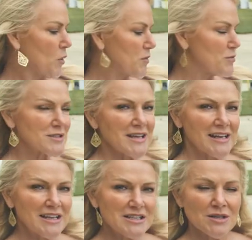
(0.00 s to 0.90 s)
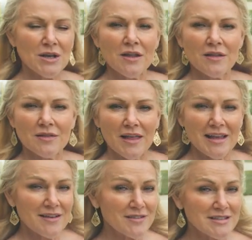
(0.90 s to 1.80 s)
With Mercedes,
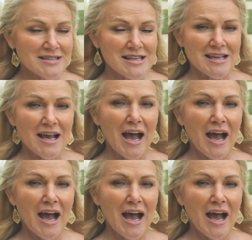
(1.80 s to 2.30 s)
they give us the